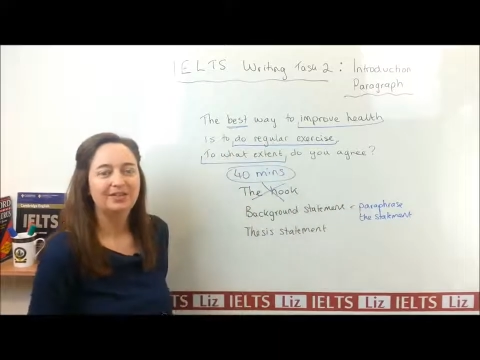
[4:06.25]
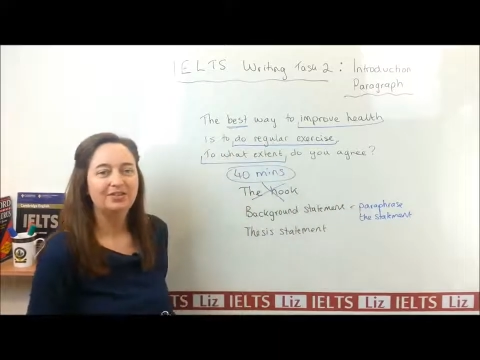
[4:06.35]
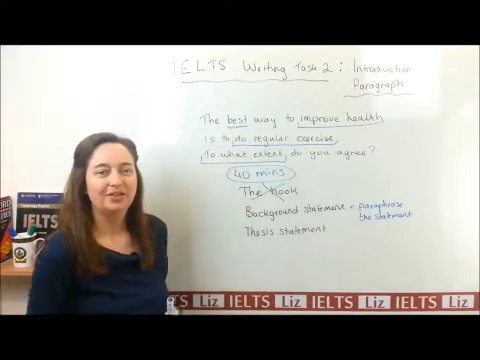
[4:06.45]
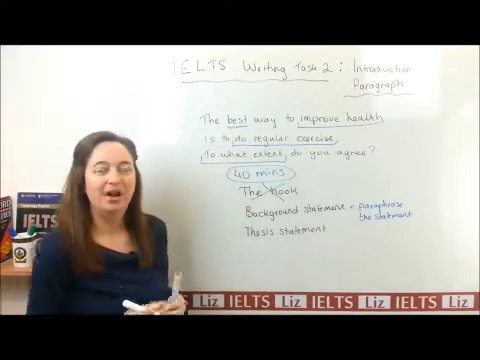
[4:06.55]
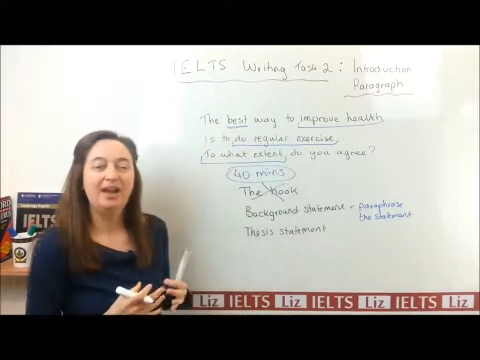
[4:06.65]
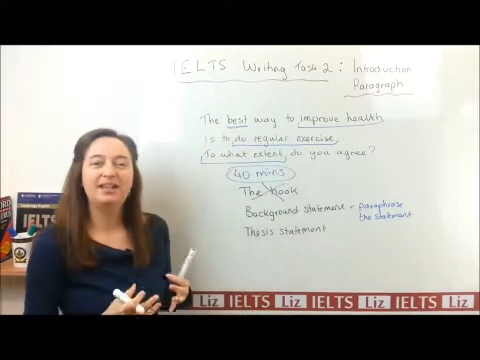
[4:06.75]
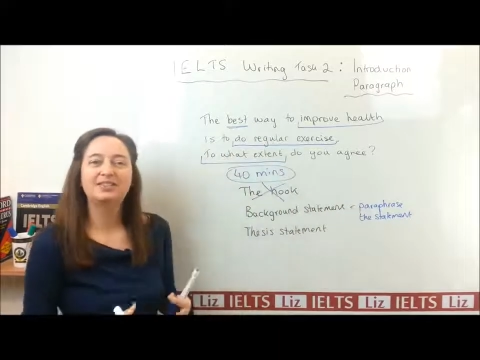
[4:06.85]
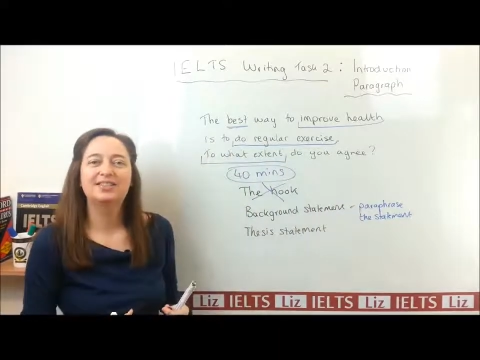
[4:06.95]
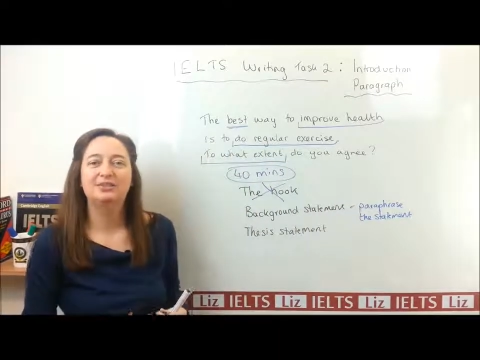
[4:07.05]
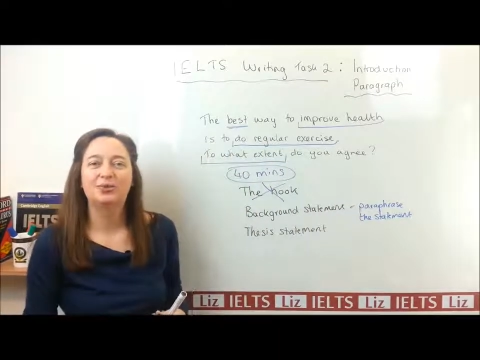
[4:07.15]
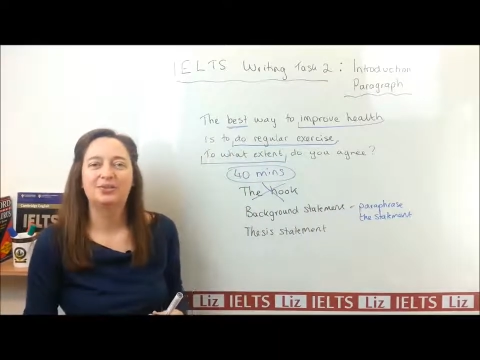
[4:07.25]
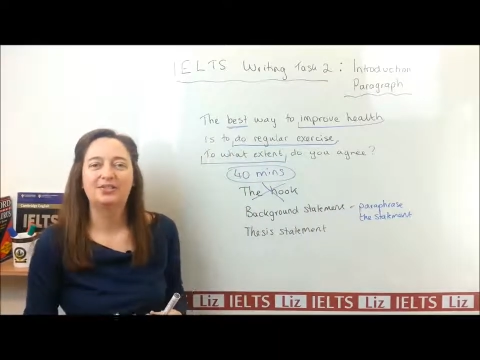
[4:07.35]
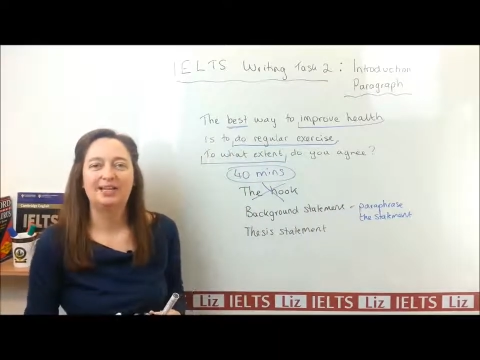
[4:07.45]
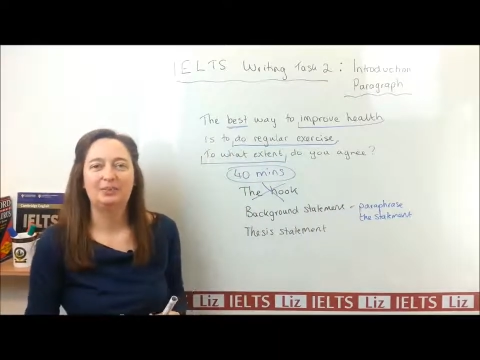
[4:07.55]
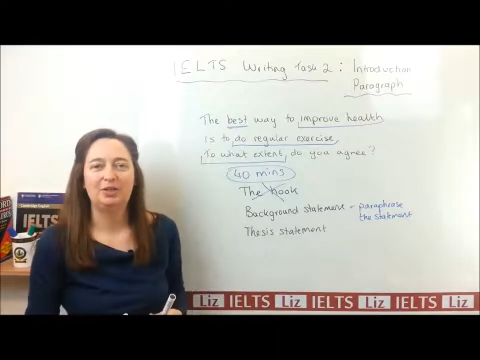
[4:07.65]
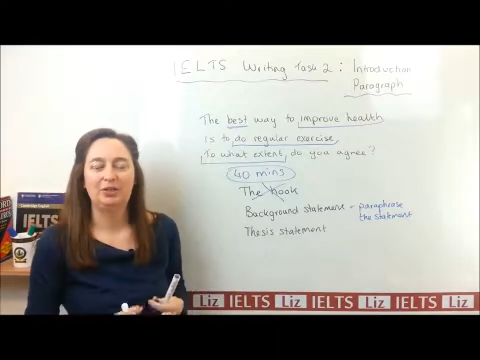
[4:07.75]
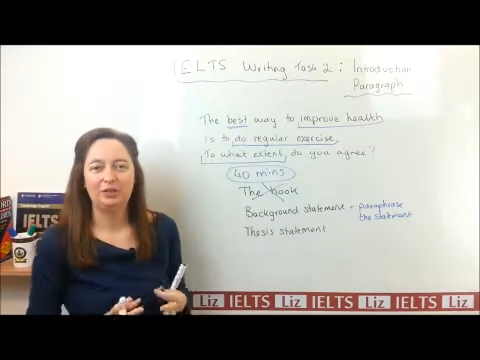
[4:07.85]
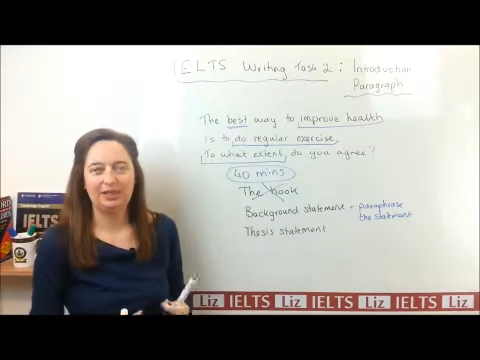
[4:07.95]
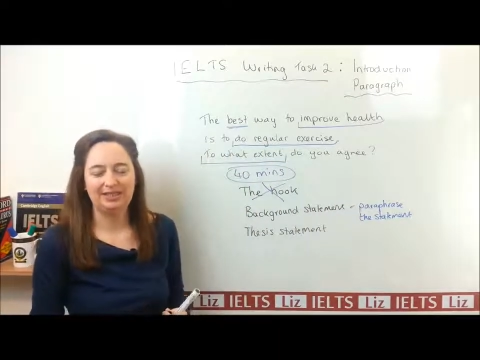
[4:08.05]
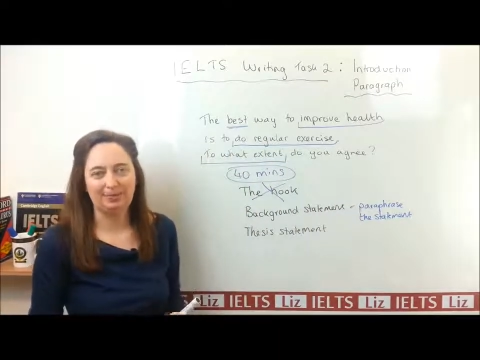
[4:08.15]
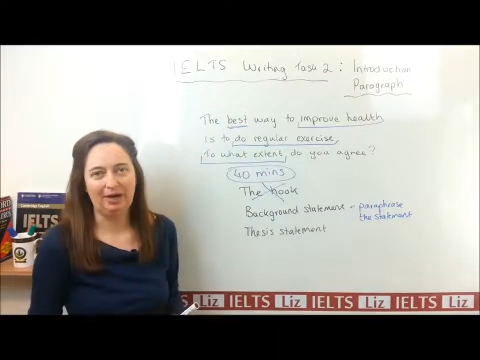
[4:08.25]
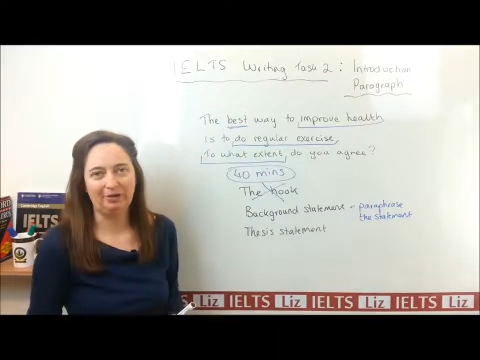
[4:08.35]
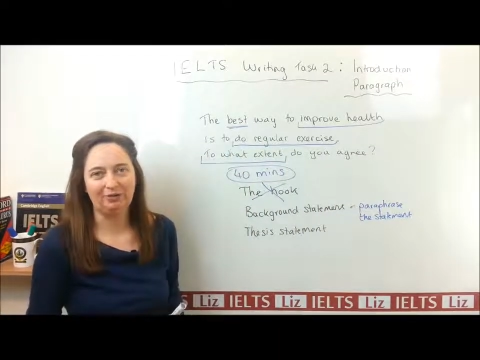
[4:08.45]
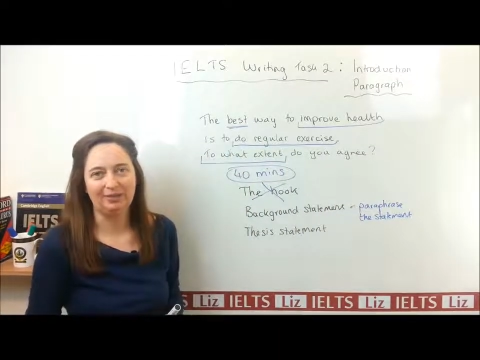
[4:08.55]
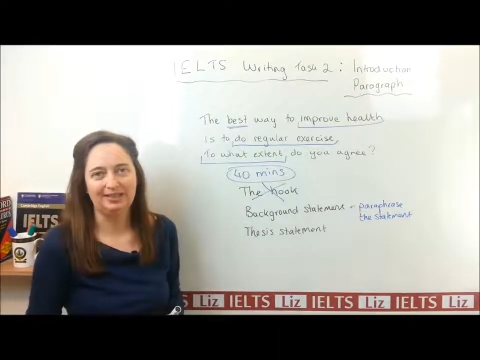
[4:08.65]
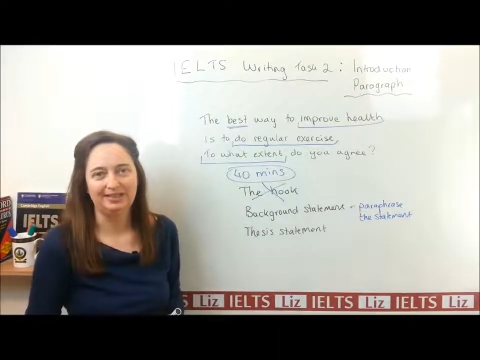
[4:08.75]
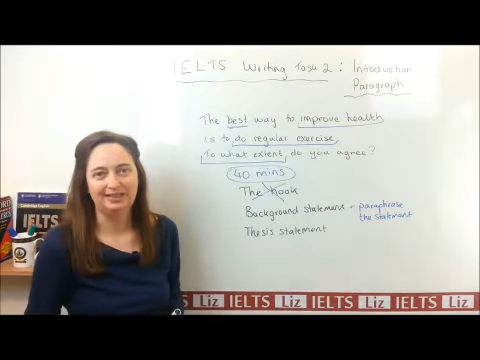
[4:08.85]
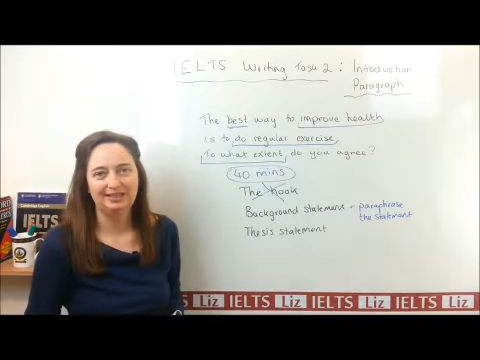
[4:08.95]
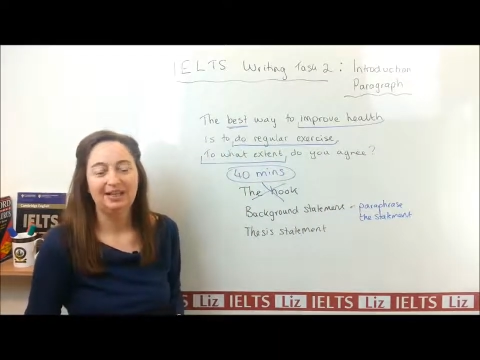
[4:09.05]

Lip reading: So IELTS give you a statement, you need to paraphrase it,